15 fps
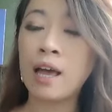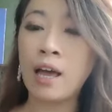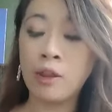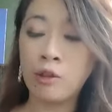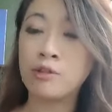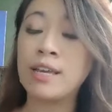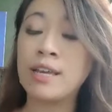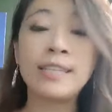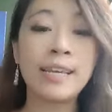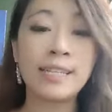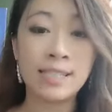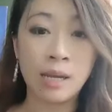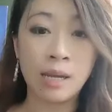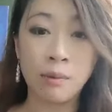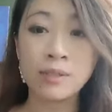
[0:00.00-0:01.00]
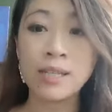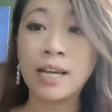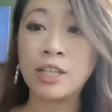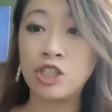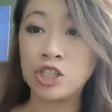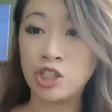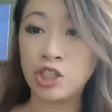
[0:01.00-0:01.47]
other than the examples
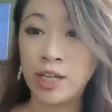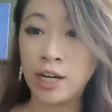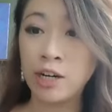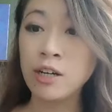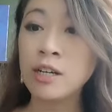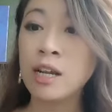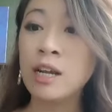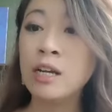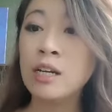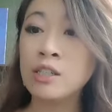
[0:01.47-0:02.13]
I just shared.